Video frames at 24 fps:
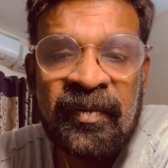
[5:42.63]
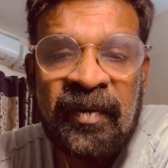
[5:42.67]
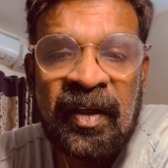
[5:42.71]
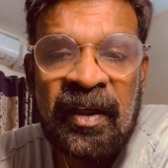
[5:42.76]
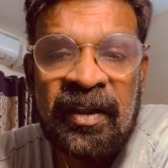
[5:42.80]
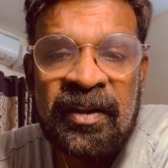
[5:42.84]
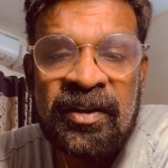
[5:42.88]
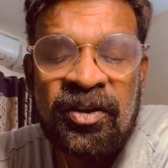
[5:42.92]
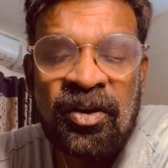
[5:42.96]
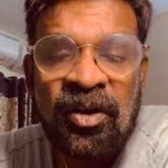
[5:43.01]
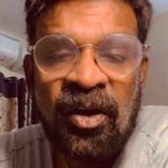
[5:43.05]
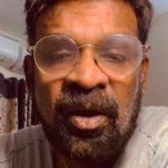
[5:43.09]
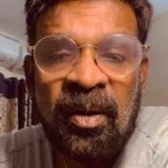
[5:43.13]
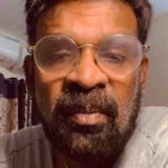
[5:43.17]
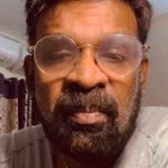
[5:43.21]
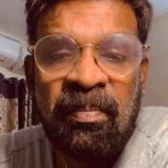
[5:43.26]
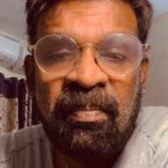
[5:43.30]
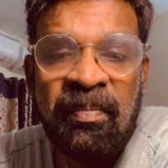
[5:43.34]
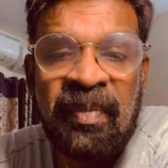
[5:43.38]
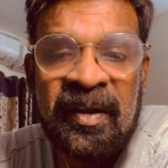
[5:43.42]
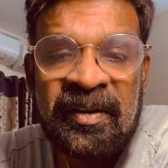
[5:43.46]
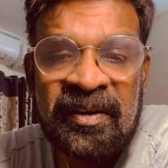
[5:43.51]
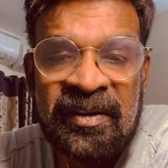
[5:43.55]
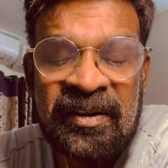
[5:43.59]
It's
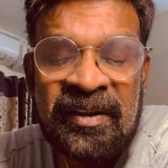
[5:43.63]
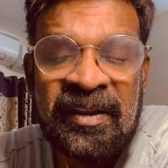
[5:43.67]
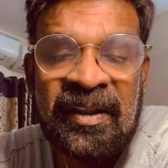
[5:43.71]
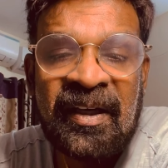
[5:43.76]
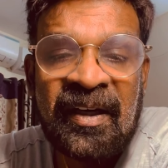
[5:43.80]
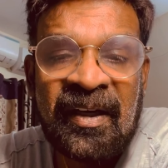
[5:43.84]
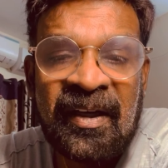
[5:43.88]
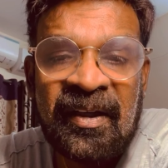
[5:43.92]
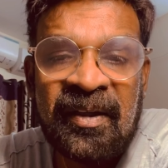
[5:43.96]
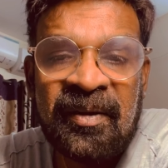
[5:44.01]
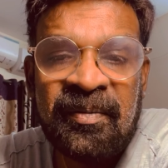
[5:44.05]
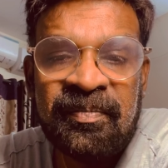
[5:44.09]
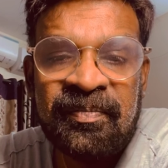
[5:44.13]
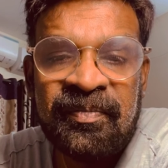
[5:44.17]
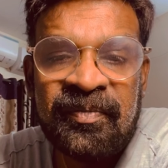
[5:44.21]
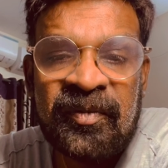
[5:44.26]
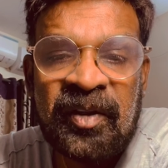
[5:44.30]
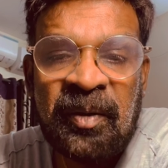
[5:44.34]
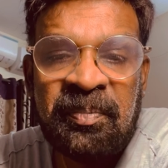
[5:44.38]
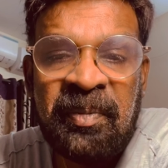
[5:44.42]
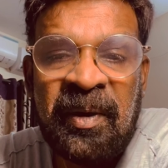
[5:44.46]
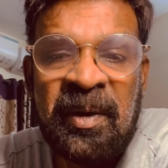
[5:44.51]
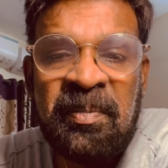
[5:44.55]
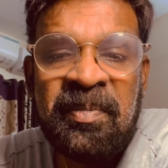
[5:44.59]
called Bhatrikra.
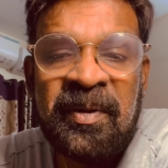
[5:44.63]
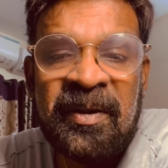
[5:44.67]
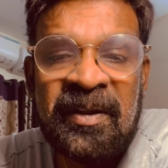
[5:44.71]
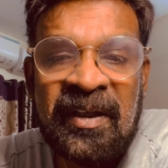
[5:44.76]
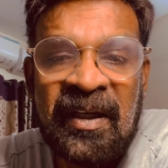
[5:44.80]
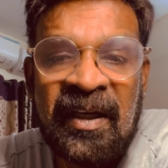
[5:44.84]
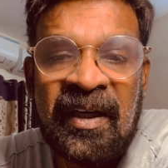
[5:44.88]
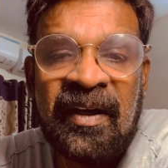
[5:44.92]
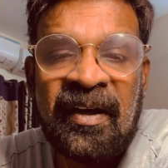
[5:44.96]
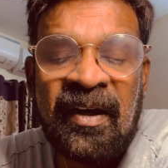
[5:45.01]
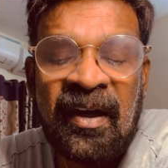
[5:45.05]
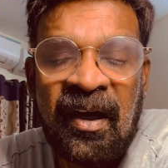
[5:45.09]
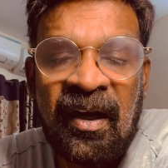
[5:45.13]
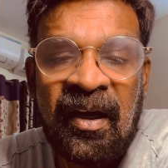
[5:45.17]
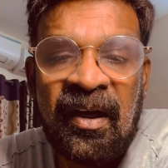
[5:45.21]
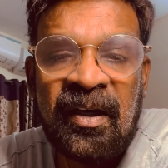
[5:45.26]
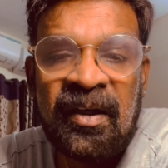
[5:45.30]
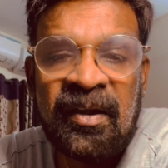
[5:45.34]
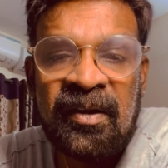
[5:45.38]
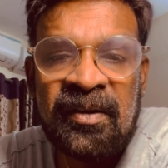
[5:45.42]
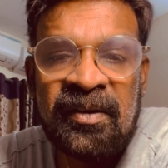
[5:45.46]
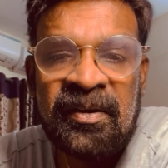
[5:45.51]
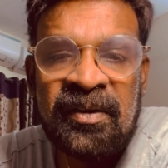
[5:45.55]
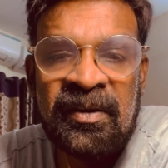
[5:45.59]
The people there
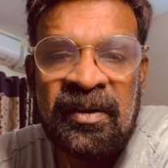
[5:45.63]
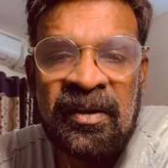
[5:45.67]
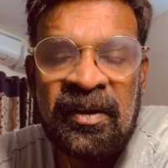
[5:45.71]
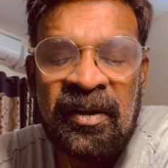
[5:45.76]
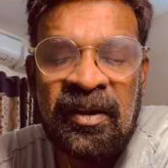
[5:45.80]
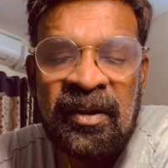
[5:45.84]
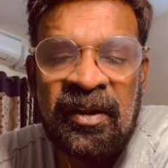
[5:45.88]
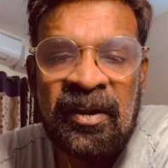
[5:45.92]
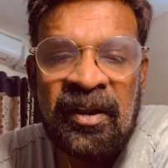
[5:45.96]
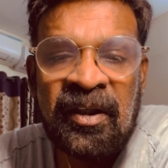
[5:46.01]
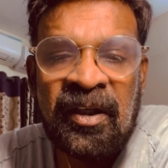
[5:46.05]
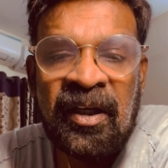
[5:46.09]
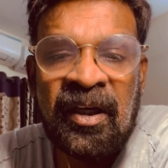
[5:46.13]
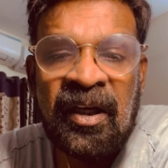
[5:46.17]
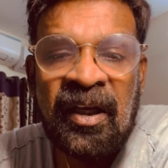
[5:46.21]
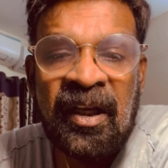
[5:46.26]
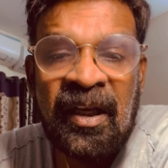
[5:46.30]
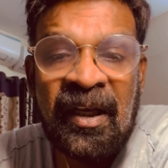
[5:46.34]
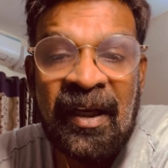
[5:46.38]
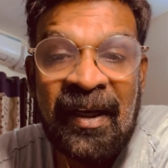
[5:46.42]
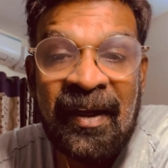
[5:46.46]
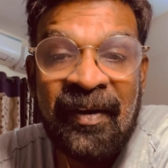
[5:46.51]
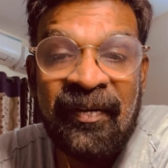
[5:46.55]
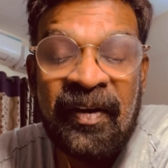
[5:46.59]
are
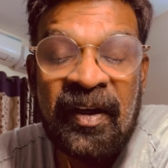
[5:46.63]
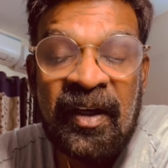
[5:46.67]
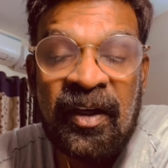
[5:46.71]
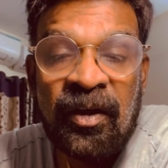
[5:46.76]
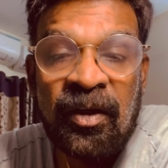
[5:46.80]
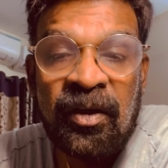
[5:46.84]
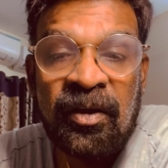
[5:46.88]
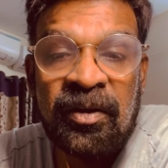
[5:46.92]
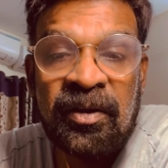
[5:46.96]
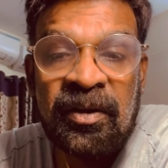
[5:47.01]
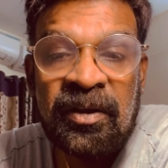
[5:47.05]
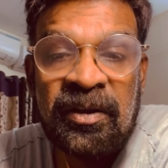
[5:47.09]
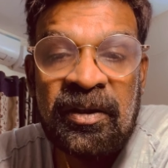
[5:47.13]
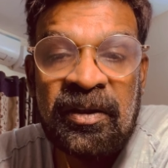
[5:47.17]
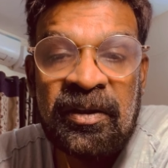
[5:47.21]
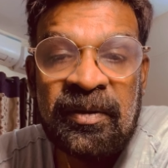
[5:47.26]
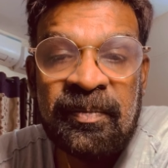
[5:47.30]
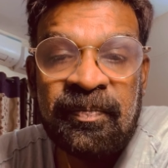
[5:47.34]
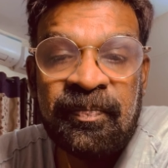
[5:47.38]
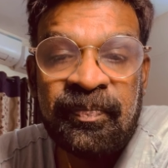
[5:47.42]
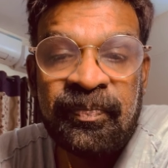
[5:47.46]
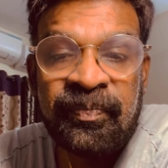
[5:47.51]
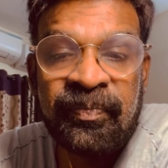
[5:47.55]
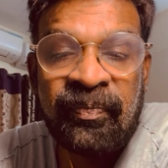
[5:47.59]
living on the
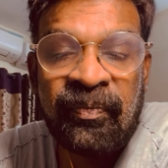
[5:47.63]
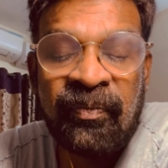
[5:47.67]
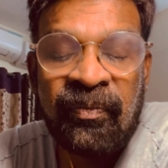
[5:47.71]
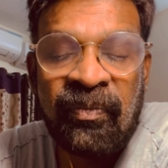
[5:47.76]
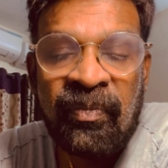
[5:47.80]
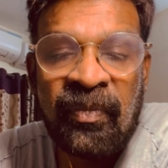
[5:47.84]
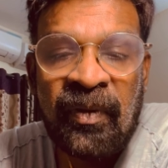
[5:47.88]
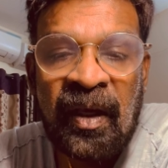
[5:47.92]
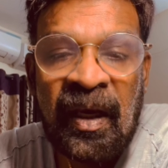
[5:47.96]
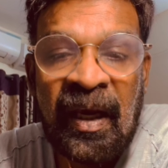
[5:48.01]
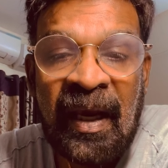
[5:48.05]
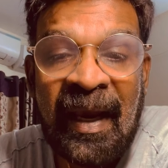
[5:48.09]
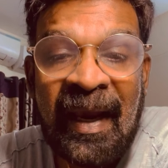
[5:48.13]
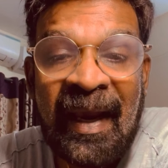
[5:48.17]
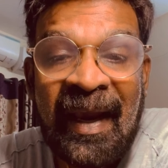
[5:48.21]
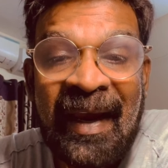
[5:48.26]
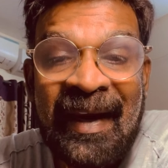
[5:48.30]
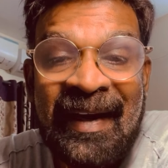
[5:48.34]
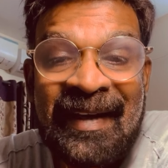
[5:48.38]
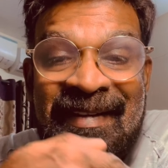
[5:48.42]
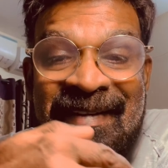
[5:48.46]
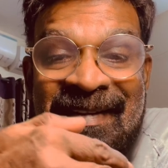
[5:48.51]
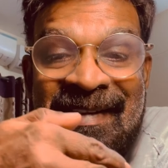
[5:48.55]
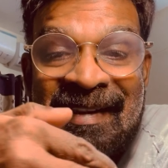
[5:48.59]

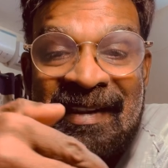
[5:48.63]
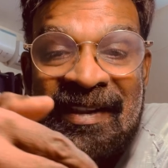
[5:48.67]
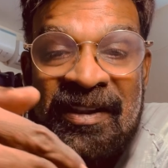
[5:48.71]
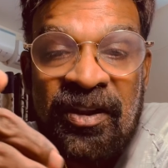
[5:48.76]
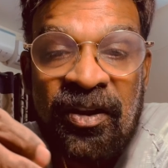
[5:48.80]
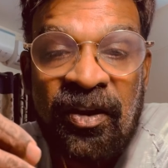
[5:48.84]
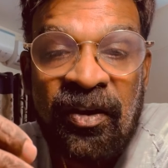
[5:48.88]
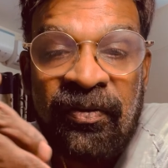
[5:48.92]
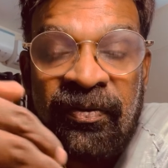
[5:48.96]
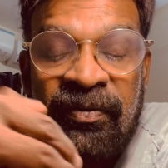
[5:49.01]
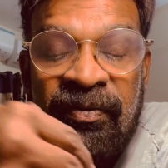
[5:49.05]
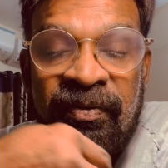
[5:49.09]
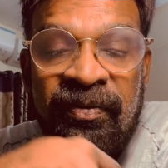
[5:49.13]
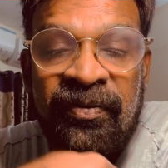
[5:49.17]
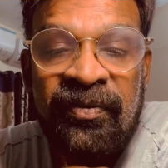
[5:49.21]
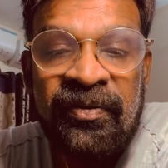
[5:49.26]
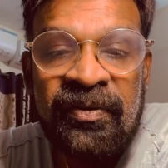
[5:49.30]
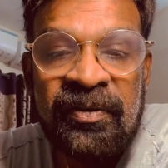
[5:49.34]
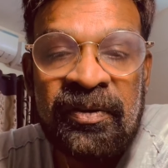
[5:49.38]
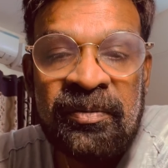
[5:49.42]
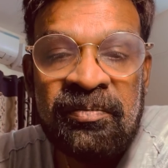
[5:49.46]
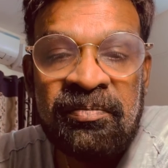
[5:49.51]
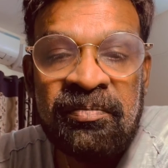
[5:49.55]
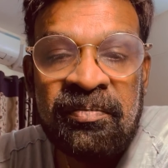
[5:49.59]
edges of
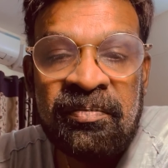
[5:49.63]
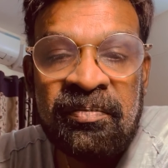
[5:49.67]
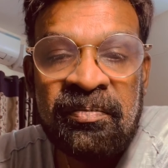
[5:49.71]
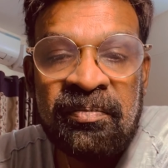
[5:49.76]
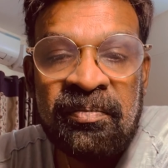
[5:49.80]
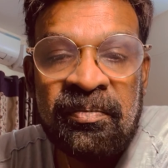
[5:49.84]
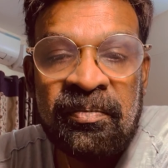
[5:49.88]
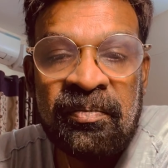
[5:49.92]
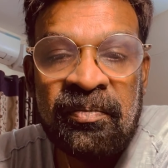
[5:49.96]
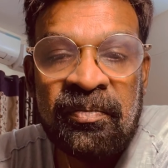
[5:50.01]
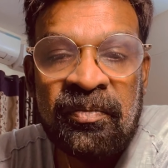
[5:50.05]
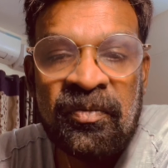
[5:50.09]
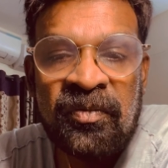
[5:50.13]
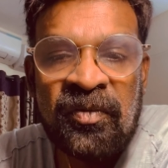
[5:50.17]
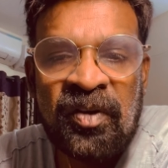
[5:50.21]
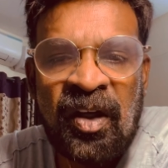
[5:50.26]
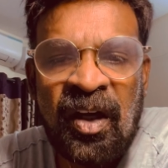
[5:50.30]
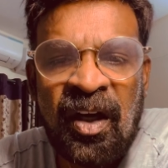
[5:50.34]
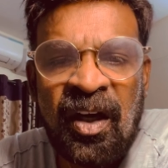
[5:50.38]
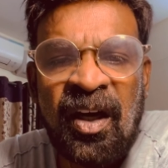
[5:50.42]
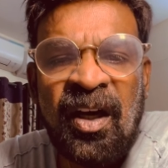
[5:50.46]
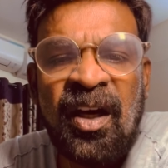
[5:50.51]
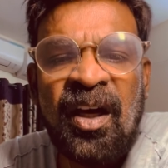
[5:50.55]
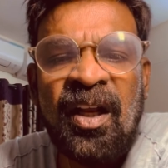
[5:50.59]

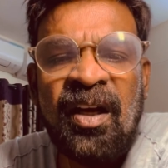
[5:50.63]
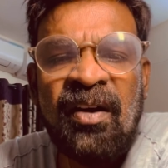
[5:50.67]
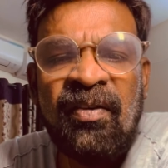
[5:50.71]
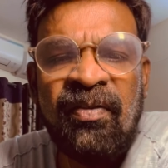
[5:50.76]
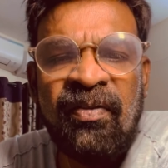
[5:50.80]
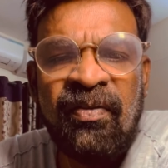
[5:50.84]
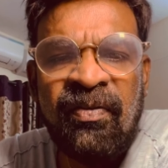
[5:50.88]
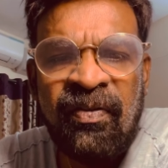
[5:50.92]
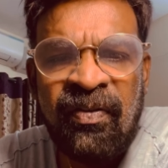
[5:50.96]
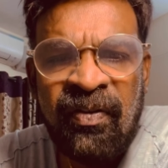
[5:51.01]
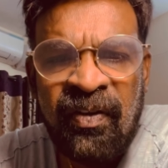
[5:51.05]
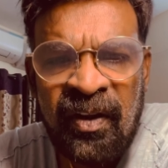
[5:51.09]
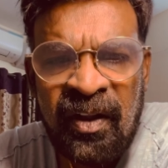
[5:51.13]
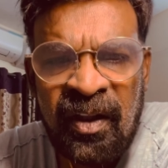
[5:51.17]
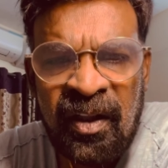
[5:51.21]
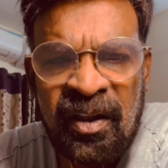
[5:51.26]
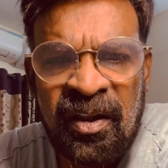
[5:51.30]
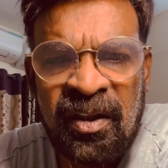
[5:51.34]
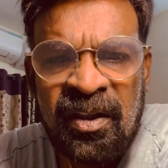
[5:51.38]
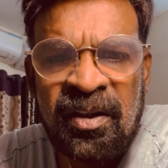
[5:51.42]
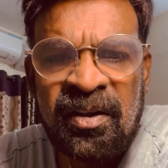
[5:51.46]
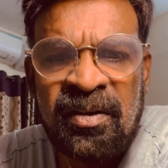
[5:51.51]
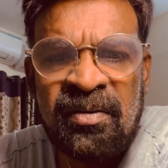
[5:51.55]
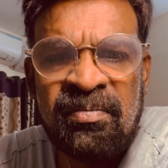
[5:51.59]
real
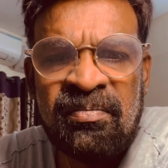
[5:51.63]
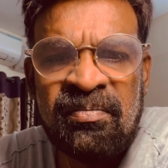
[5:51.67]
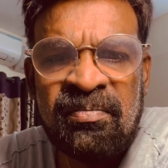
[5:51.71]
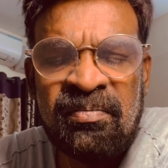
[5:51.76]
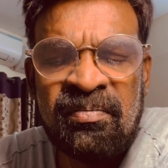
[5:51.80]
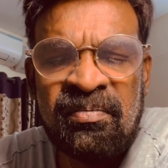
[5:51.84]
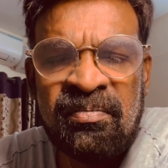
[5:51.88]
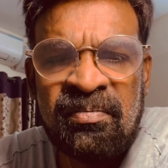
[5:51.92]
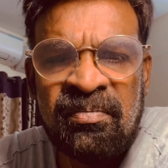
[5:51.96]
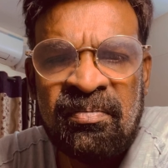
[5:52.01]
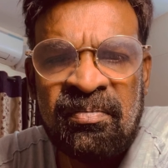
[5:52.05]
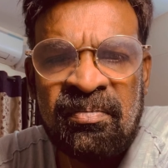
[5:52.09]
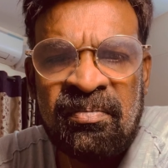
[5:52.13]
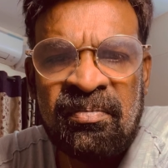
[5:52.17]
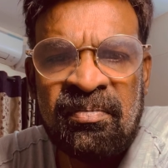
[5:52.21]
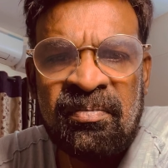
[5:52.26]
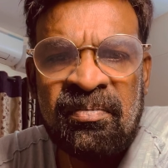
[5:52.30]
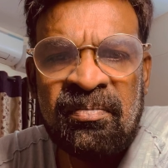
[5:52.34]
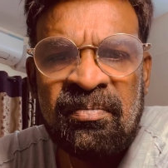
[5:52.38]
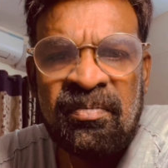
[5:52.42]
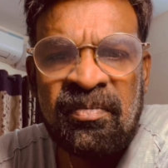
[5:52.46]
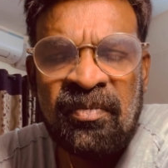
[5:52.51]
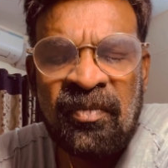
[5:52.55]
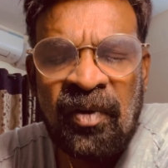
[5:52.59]
filth
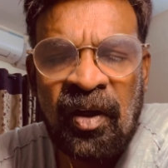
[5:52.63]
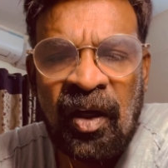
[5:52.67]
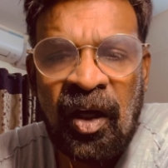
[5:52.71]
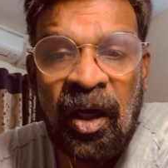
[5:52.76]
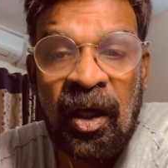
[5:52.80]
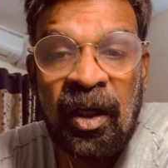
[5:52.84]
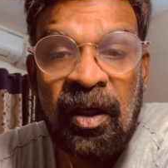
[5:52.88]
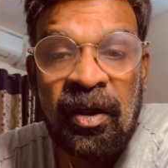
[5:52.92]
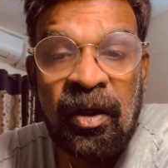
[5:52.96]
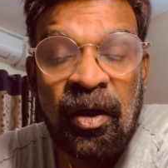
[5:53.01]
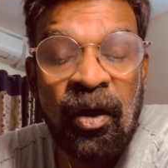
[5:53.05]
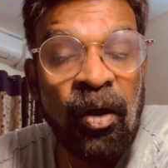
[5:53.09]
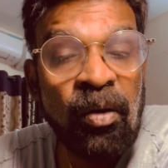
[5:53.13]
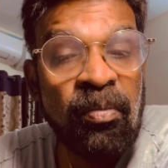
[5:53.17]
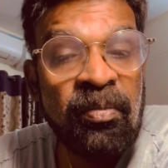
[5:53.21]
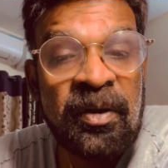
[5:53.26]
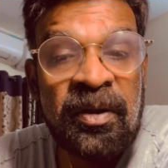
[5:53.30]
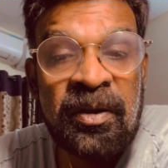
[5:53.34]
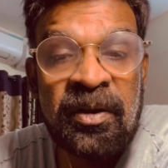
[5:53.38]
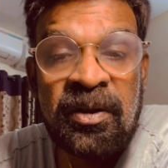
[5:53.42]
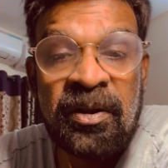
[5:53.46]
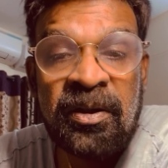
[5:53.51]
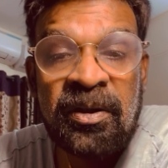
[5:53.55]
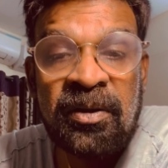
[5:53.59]
and
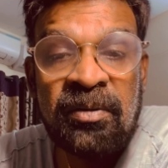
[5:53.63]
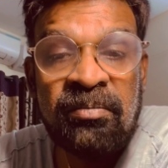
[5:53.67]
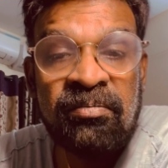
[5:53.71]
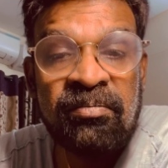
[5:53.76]
government